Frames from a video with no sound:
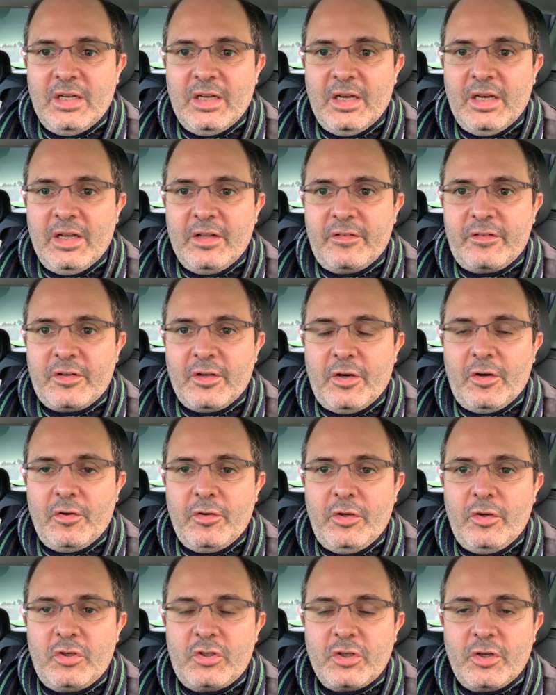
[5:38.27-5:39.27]
And so
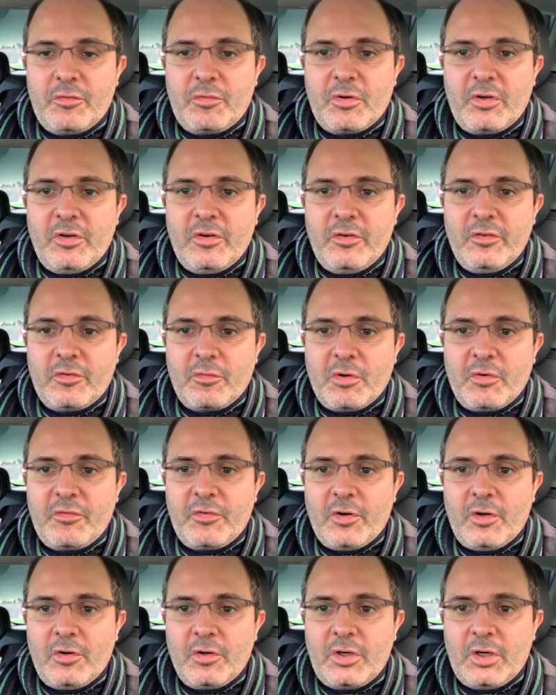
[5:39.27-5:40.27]
you should use the
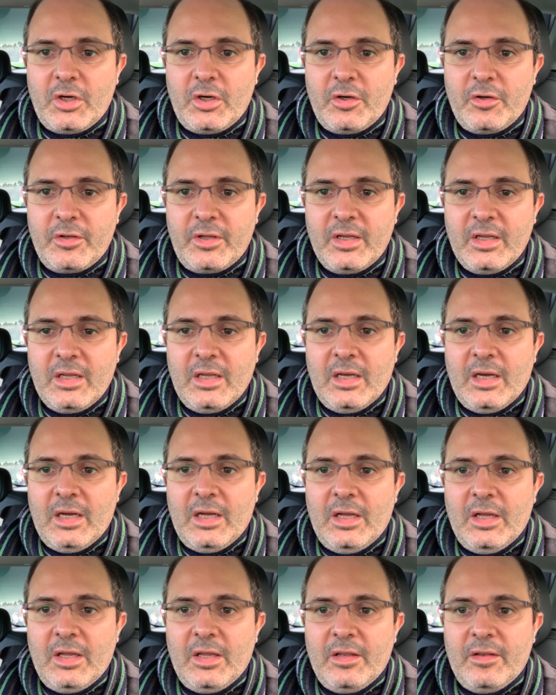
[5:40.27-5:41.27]
referral code,
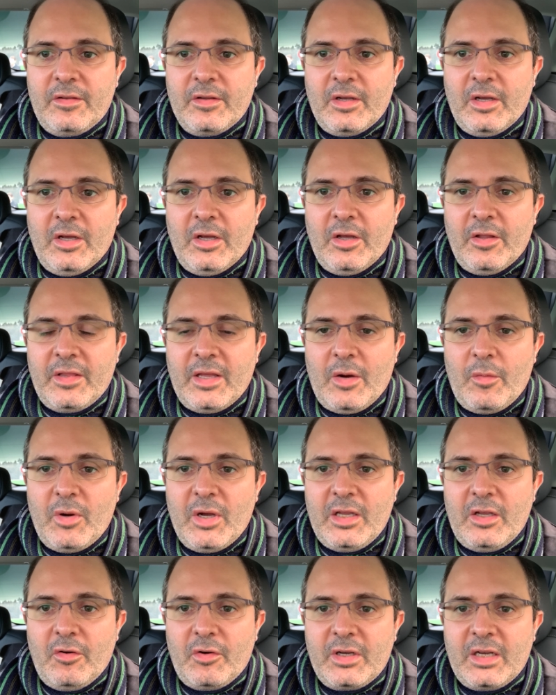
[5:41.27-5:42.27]
and that
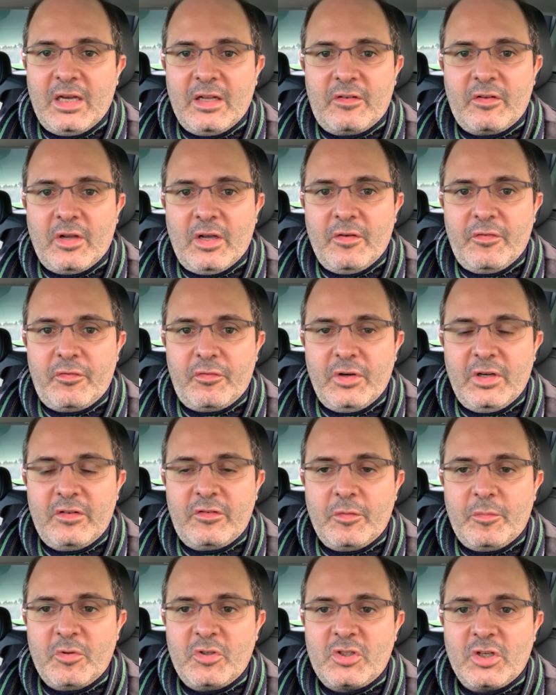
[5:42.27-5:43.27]
way you'll get a free
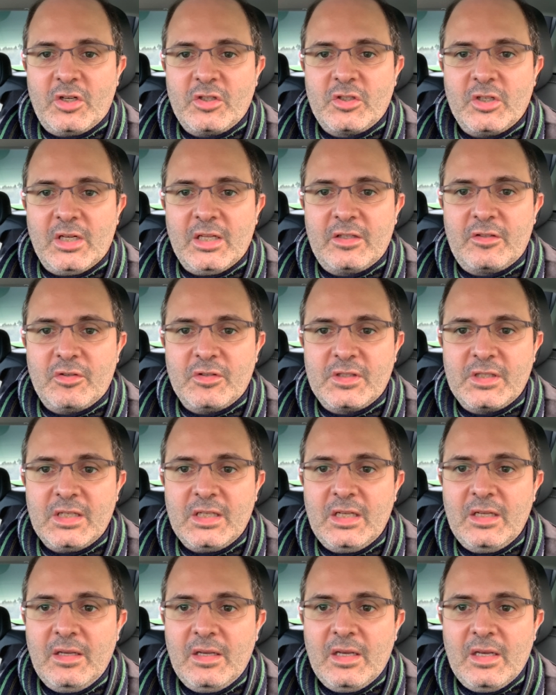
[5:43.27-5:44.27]
supercharger
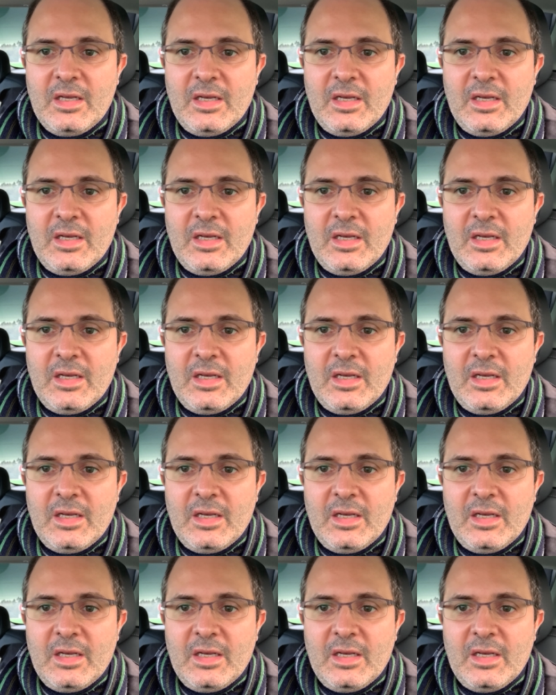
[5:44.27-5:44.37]
electricity.